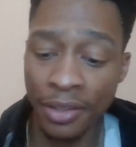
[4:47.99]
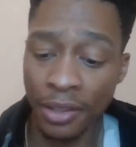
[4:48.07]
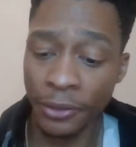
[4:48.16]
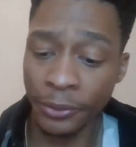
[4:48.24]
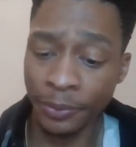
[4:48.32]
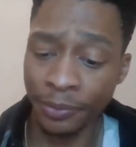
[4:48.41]

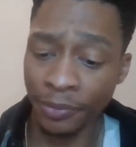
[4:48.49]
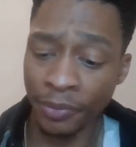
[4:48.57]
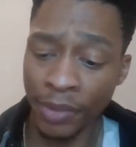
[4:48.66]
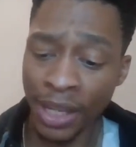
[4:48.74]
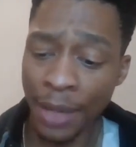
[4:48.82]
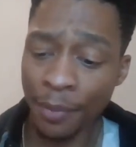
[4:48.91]
So
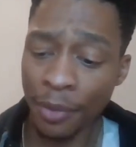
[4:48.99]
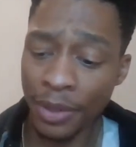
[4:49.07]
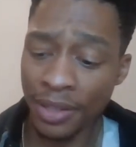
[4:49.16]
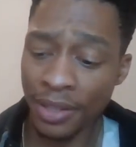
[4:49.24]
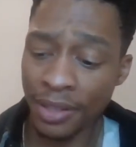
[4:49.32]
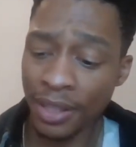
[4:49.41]
they came up
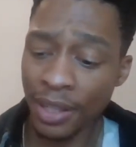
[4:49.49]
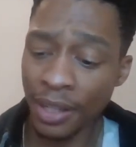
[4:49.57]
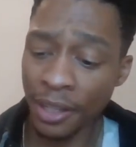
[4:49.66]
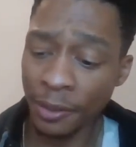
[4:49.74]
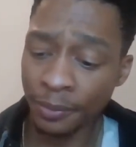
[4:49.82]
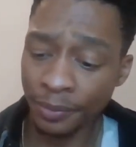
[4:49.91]
with a
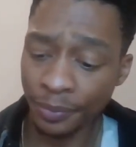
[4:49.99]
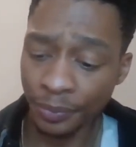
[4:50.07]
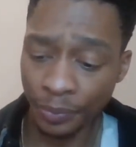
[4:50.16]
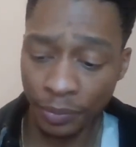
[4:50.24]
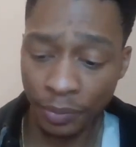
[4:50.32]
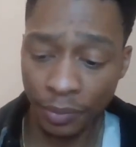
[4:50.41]
study,
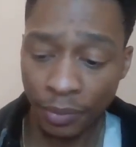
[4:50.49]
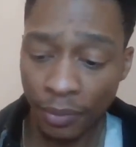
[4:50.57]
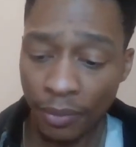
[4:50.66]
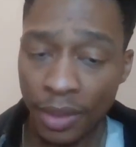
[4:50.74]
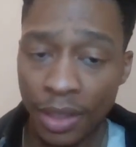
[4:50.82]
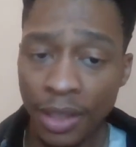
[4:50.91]

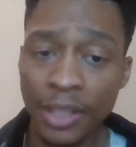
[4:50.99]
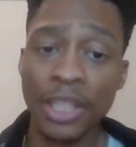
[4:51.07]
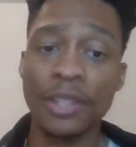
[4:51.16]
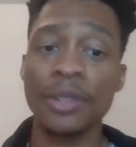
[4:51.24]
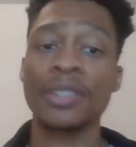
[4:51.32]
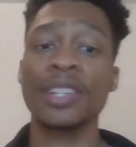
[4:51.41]
and
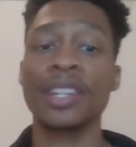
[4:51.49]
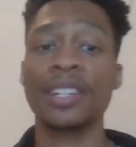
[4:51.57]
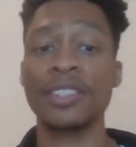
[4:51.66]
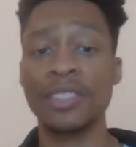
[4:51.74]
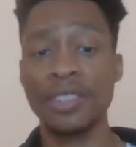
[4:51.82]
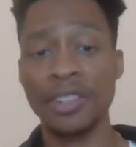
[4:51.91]
they were saying
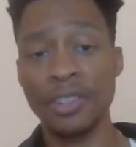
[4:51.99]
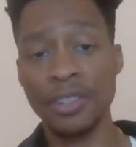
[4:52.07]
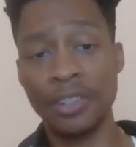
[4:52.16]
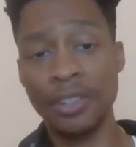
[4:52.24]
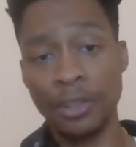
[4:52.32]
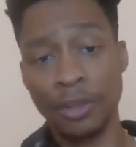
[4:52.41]
a
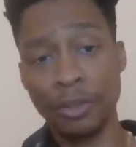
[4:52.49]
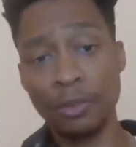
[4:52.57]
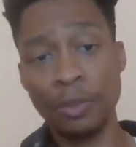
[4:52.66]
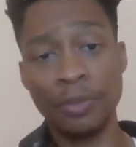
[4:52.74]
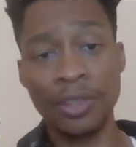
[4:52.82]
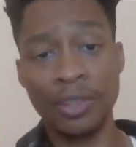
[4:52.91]
certain
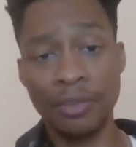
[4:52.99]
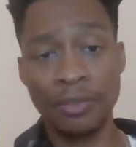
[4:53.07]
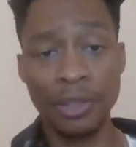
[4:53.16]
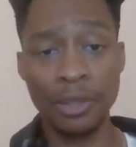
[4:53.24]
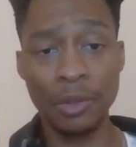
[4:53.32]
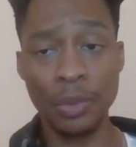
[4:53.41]
group of
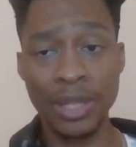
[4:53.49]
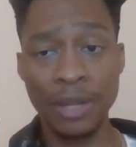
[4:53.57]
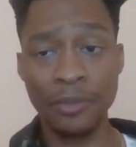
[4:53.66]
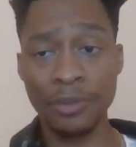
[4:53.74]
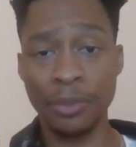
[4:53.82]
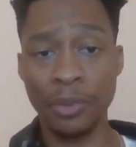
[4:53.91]
individuals
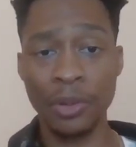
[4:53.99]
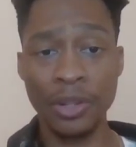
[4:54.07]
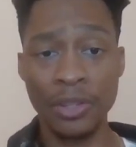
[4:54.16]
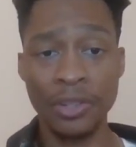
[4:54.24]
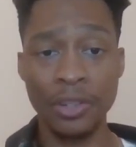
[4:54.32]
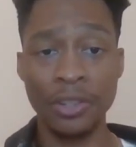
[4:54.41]
that was born
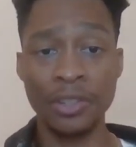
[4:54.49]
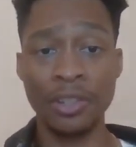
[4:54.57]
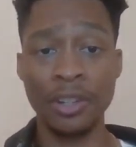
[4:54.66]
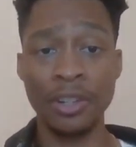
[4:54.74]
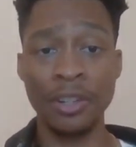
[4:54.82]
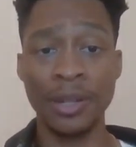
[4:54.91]
a certain
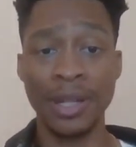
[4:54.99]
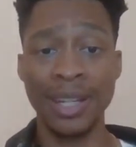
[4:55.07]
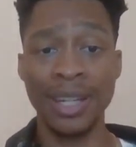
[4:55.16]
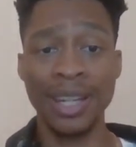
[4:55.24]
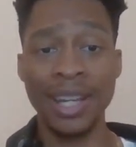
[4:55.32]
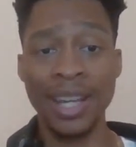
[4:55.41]
year
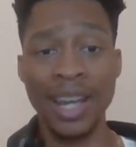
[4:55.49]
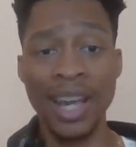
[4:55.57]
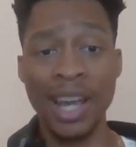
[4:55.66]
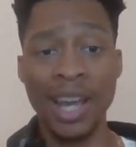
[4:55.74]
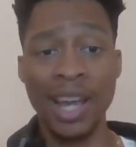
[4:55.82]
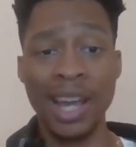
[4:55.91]

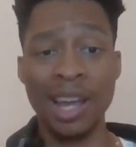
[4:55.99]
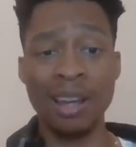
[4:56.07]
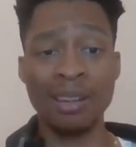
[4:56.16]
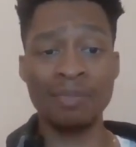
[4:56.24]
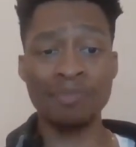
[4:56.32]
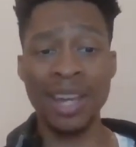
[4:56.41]

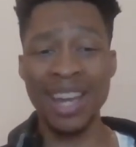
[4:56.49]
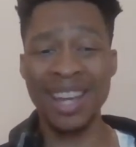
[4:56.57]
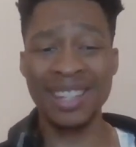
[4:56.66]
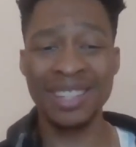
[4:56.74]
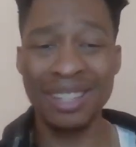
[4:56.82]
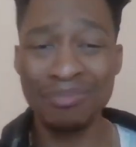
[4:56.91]

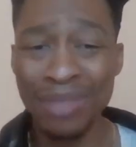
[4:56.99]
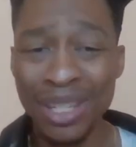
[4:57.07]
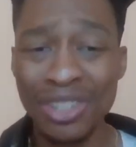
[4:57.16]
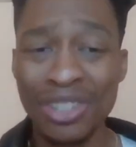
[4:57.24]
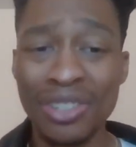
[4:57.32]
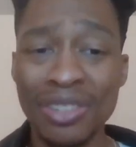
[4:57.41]
has a
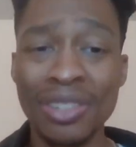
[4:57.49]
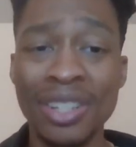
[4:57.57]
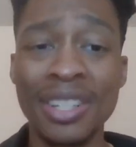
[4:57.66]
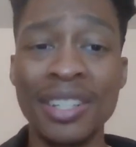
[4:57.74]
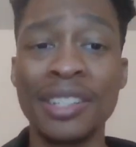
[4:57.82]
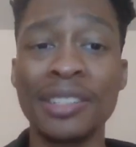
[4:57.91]
mixture
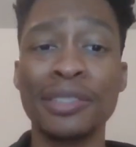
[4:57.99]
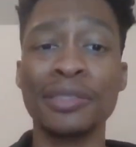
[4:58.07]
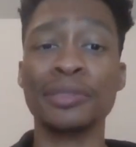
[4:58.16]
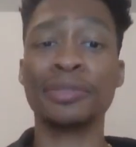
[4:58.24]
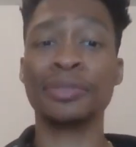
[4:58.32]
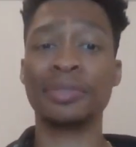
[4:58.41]
of